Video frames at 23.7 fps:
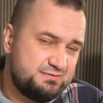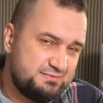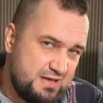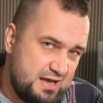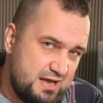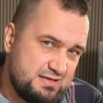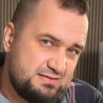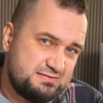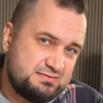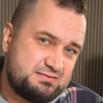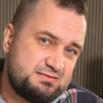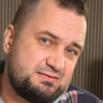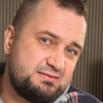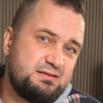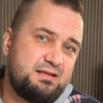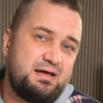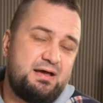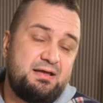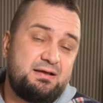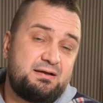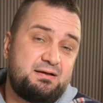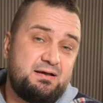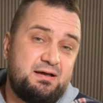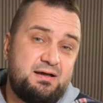tasks
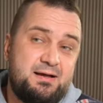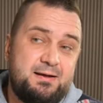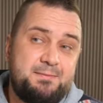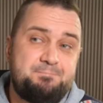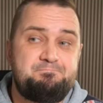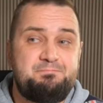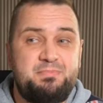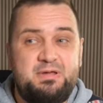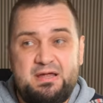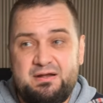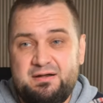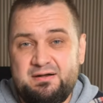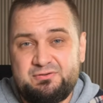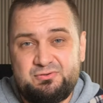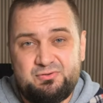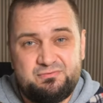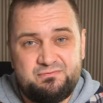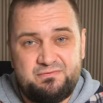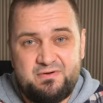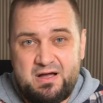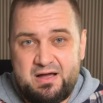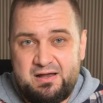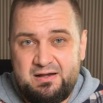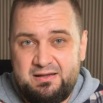like uh,
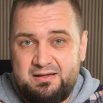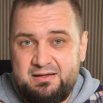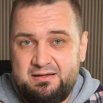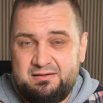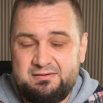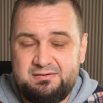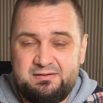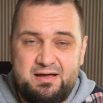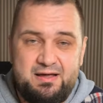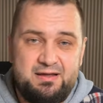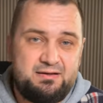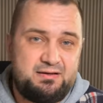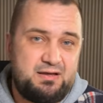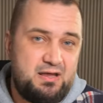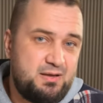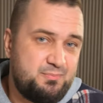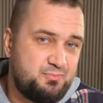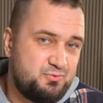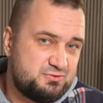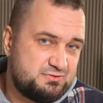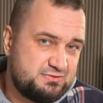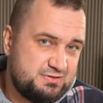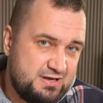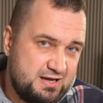Valley, like
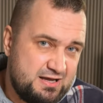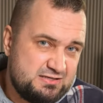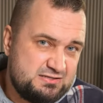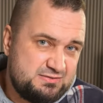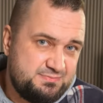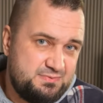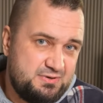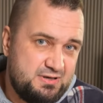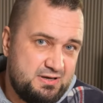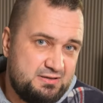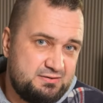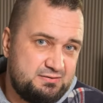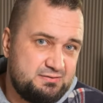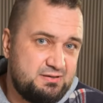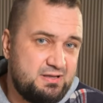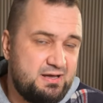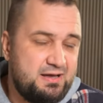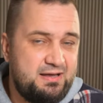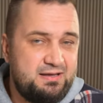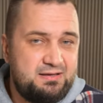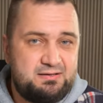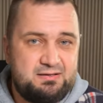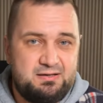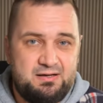Apos Caspian,
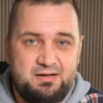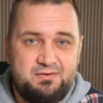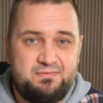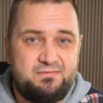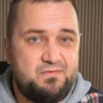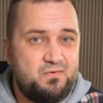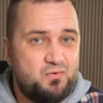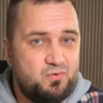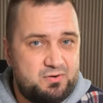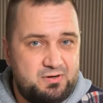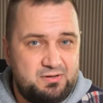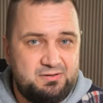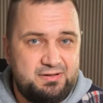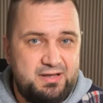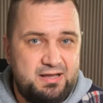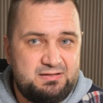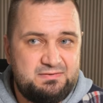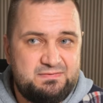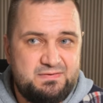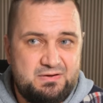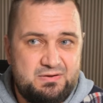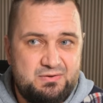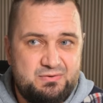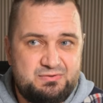like uh, focal
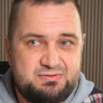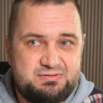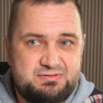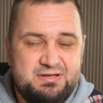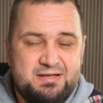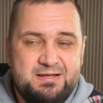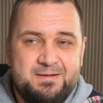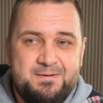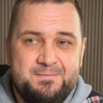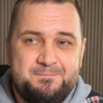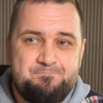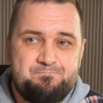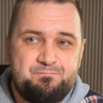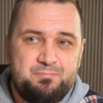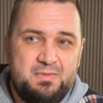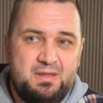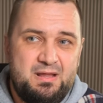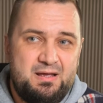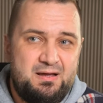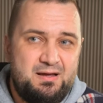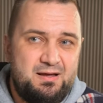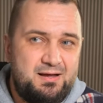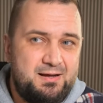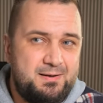headphones,
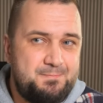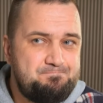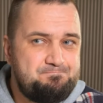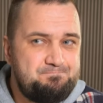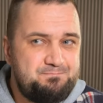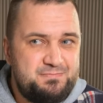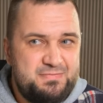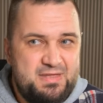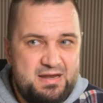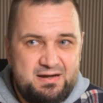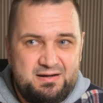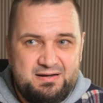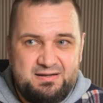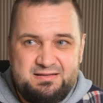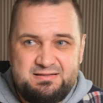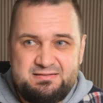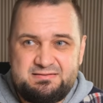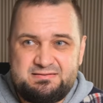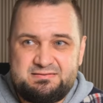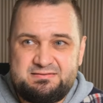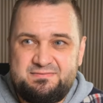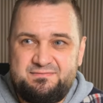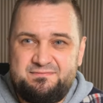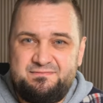um, there
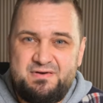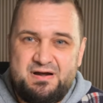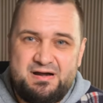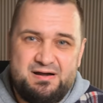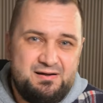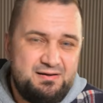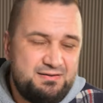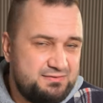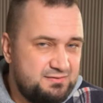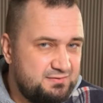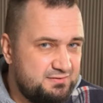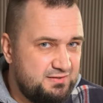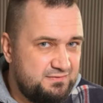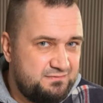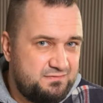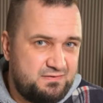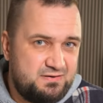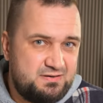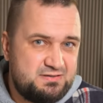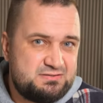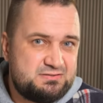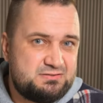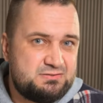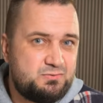is very little
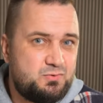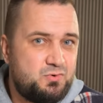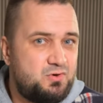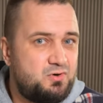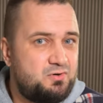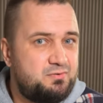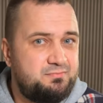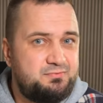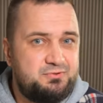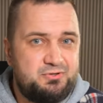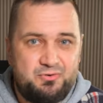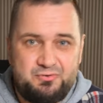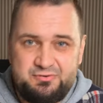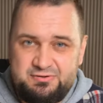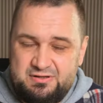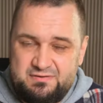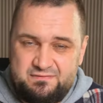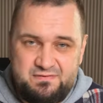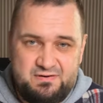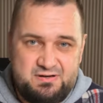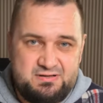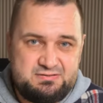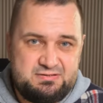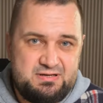difference or no
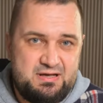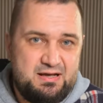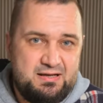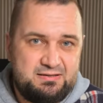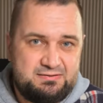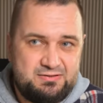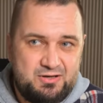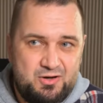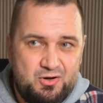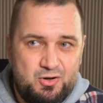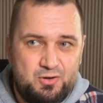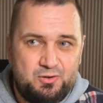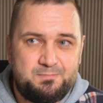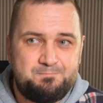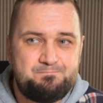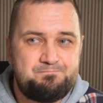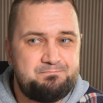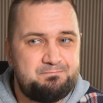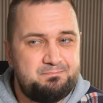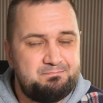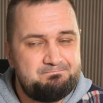difference at all,